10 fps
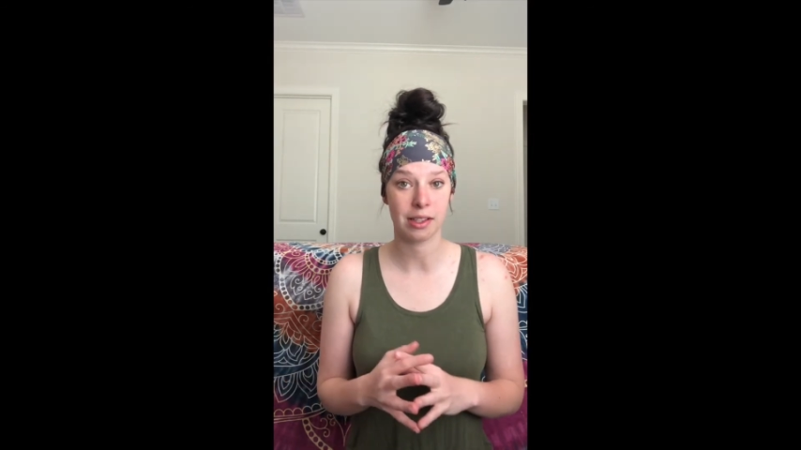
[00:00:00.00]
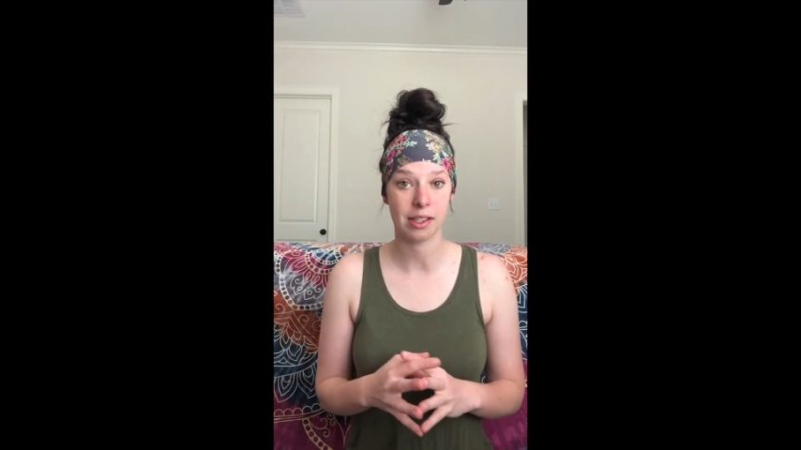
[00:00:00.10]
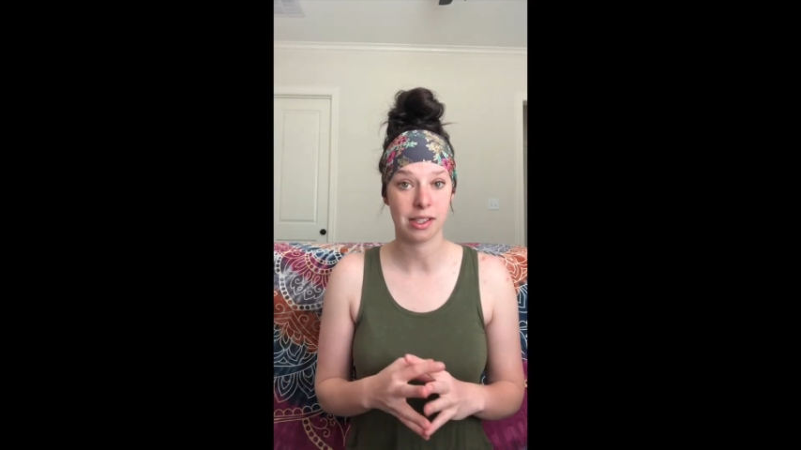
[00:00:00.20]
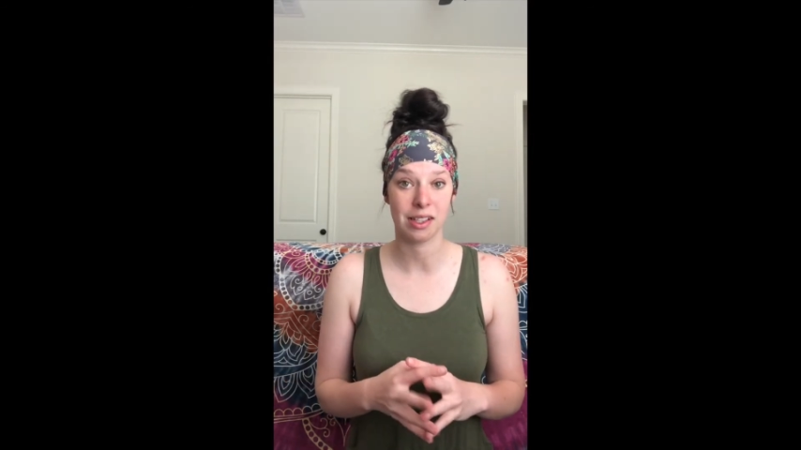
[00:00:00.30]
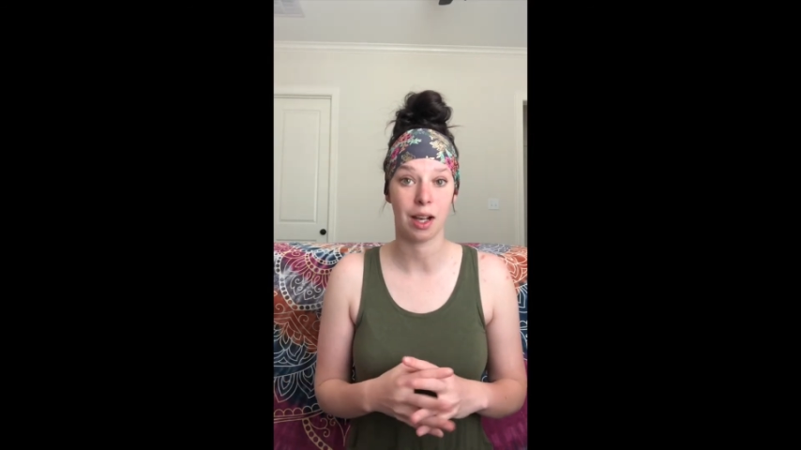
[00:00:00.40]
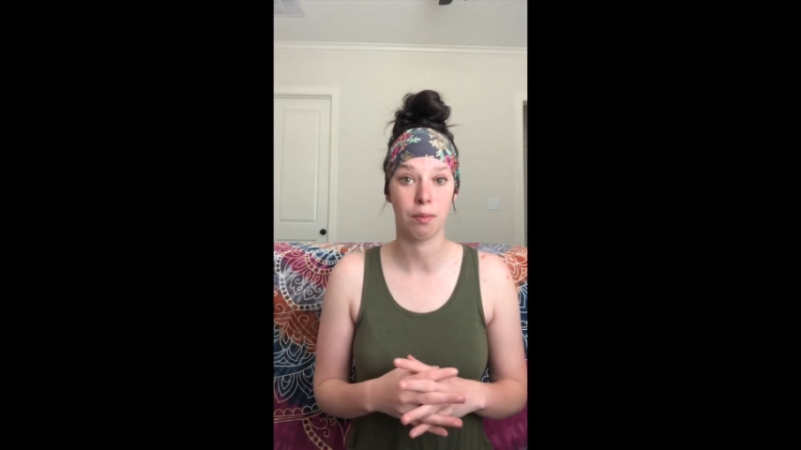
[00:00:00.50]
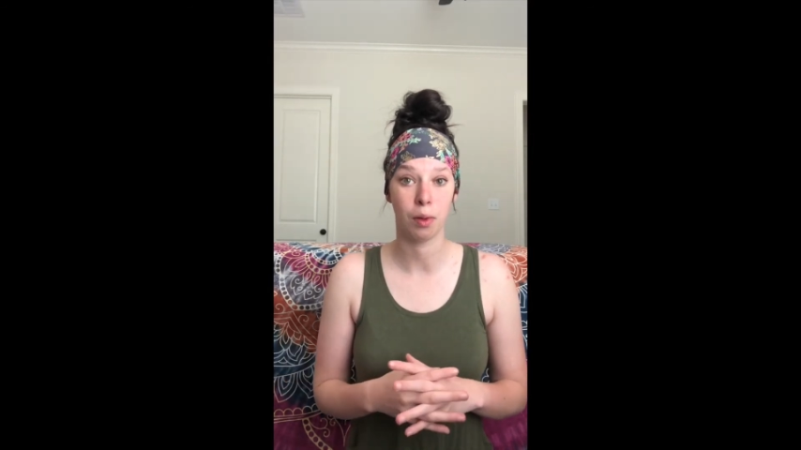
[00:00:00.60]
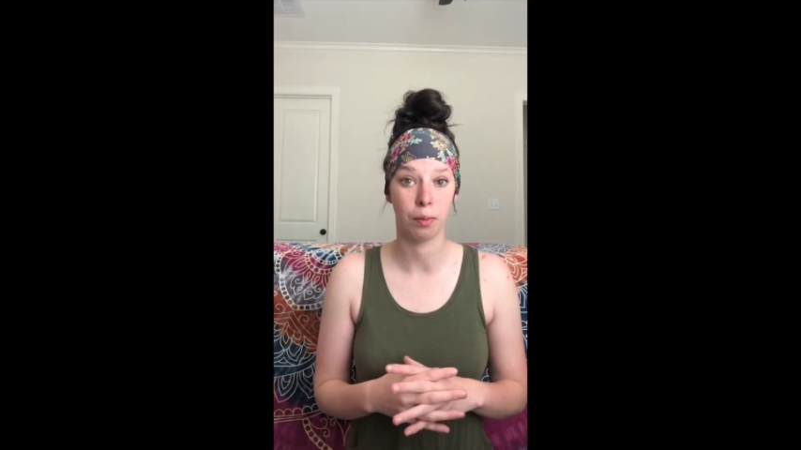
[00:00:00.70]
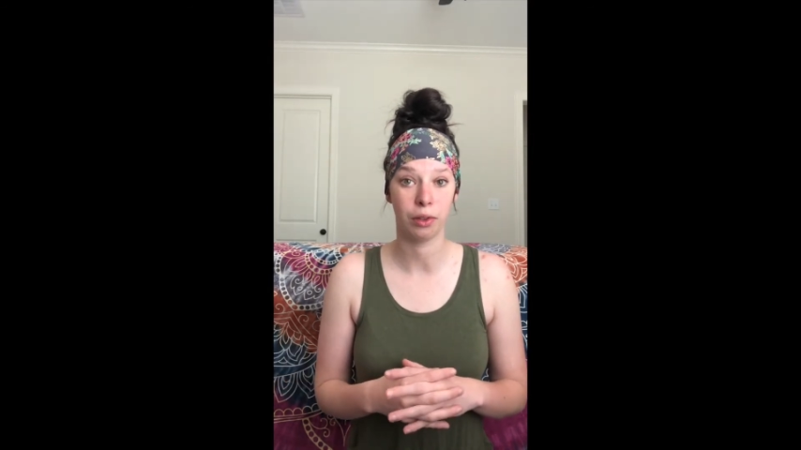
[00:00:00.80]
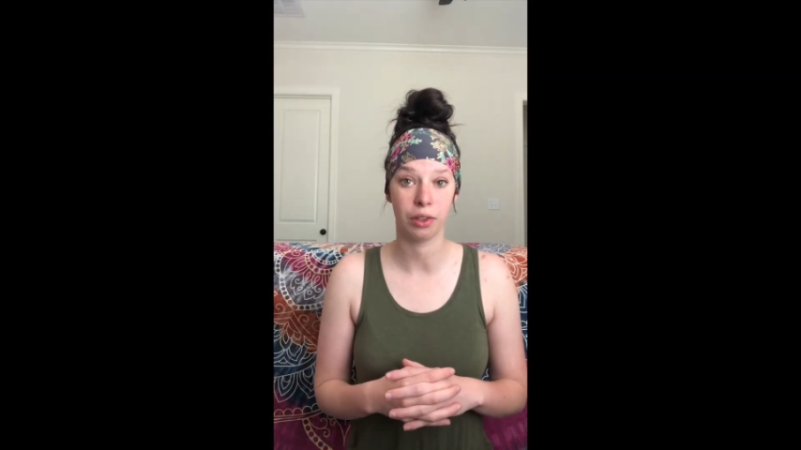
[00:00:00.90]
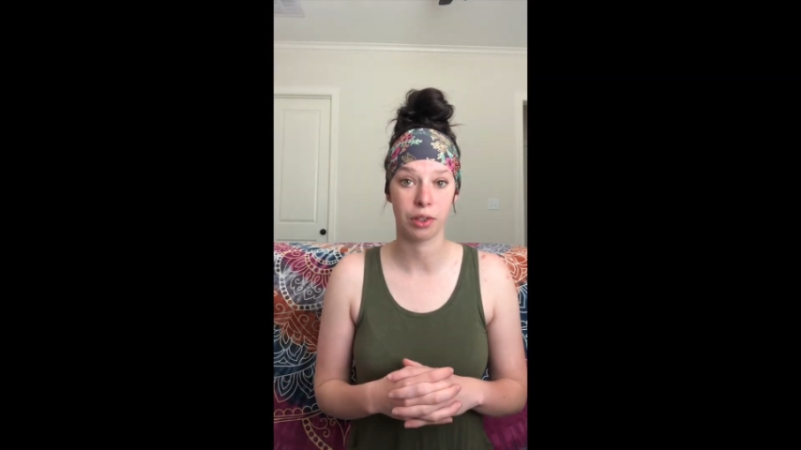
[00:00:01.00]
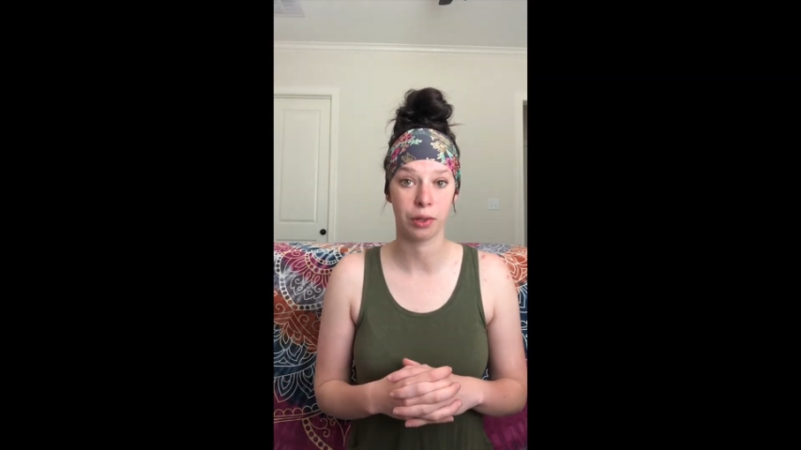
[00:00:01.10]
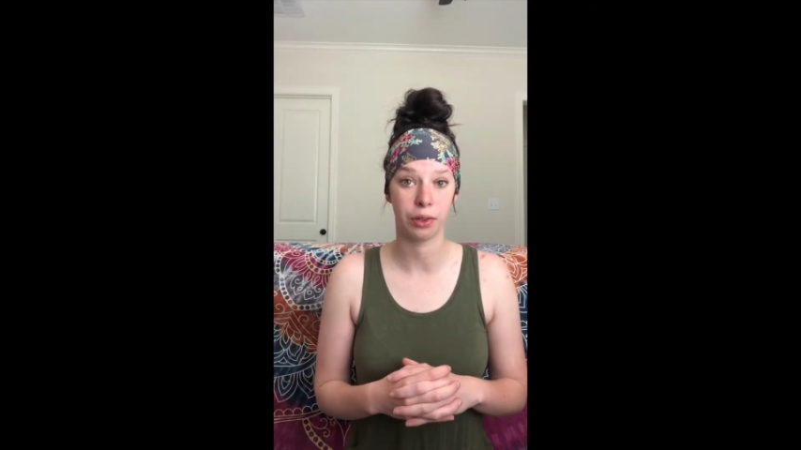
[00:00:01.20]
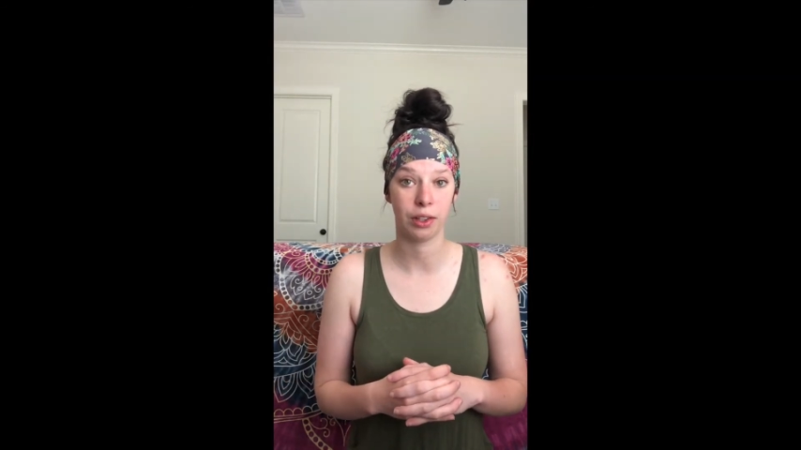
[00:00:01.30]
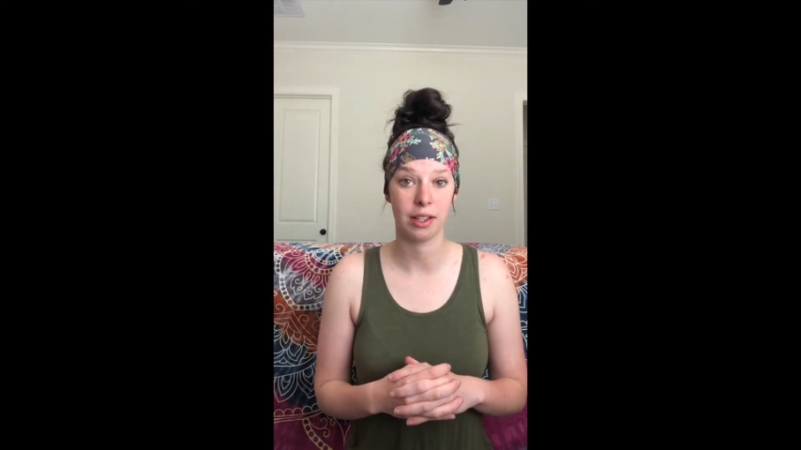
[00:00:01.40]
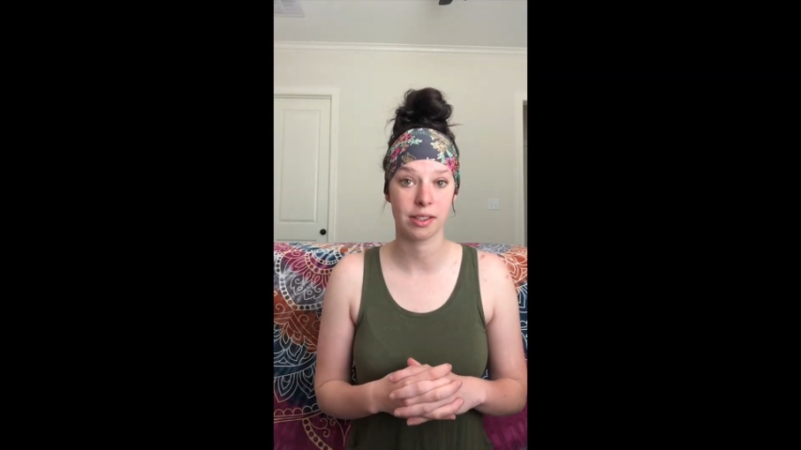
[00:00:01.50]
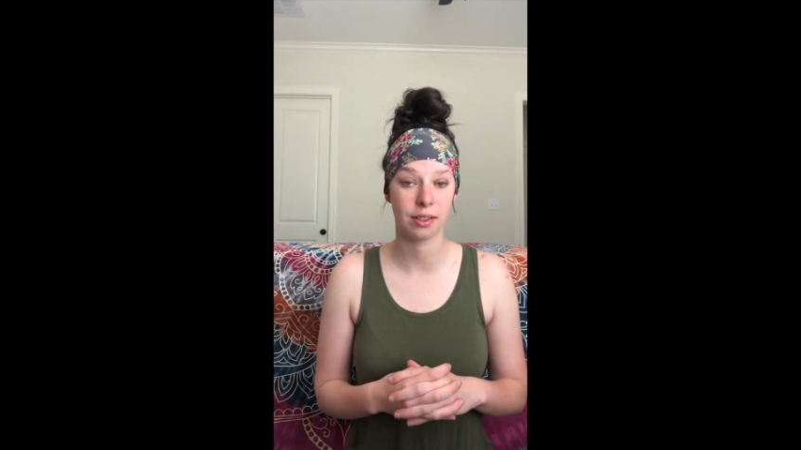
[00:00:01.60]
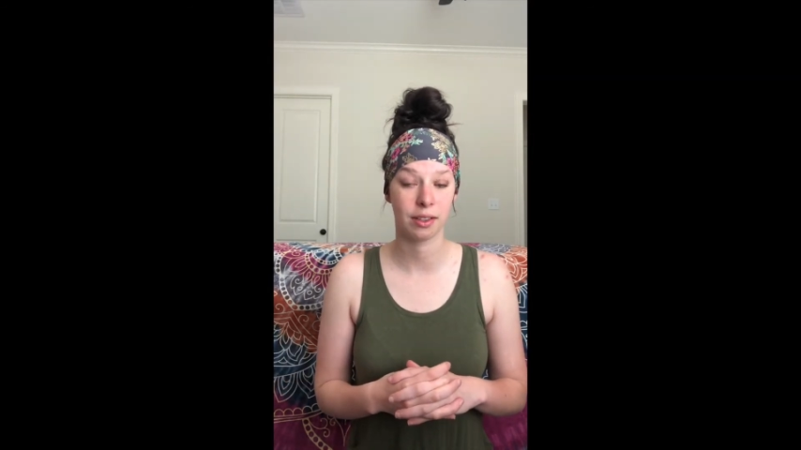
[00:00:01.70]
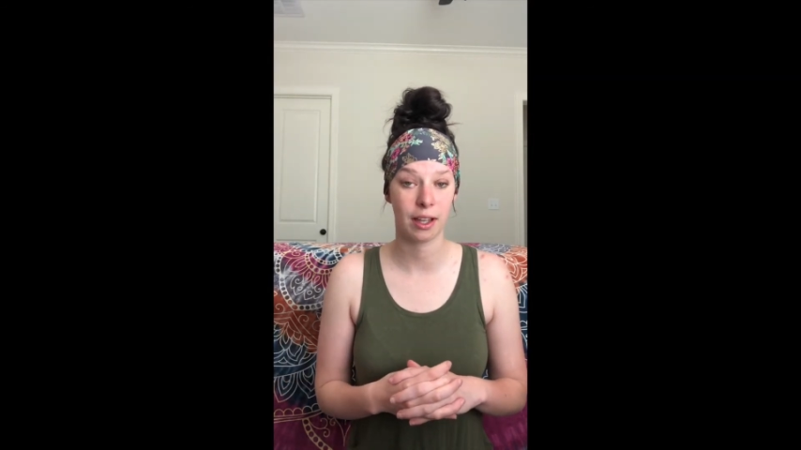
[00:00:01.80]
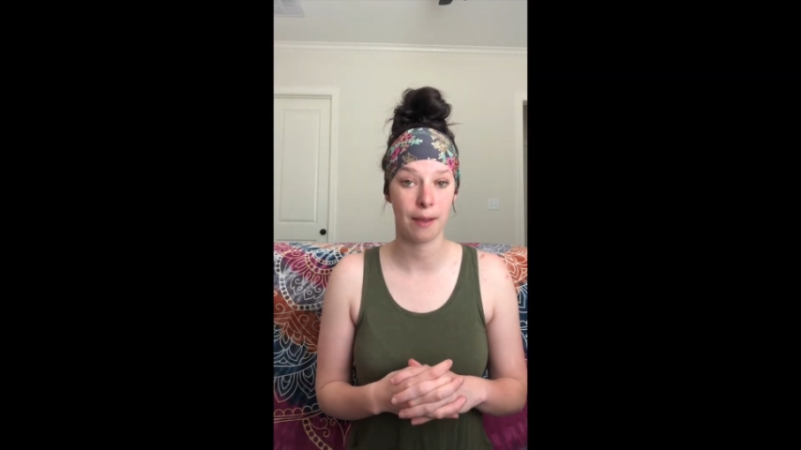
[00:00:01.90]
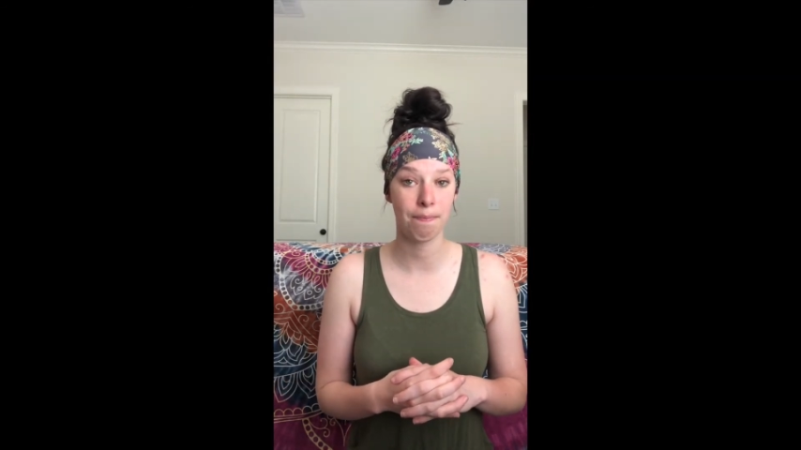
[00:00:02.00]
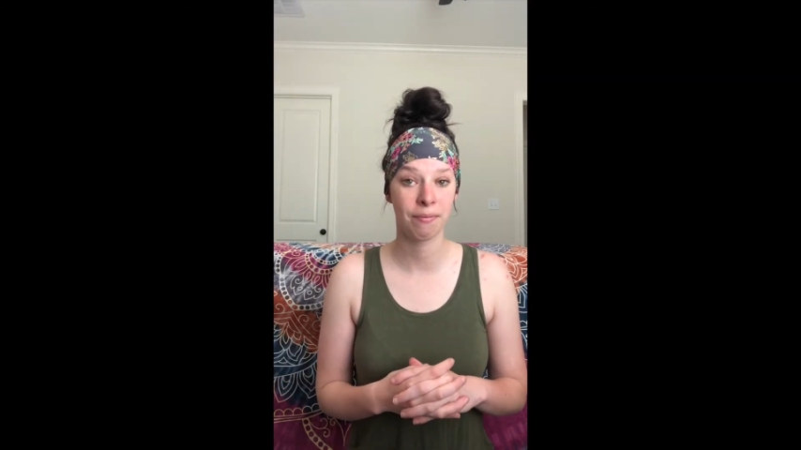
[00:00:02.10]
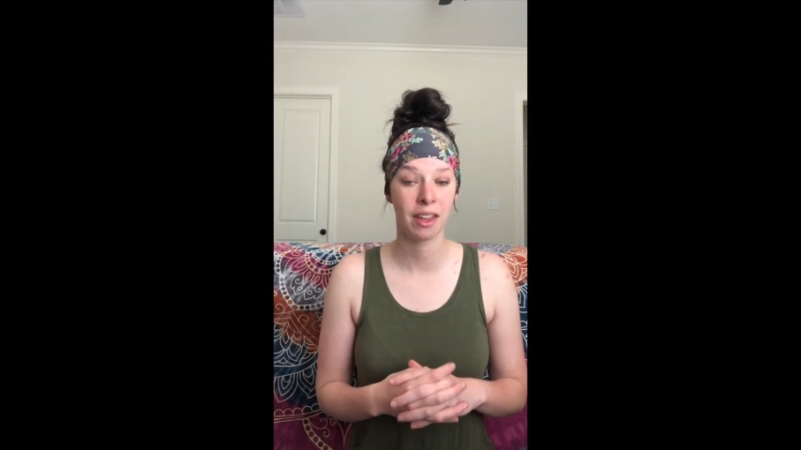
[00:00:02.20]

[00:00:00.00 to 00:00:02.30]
to see how mobile your shoulder is, okay?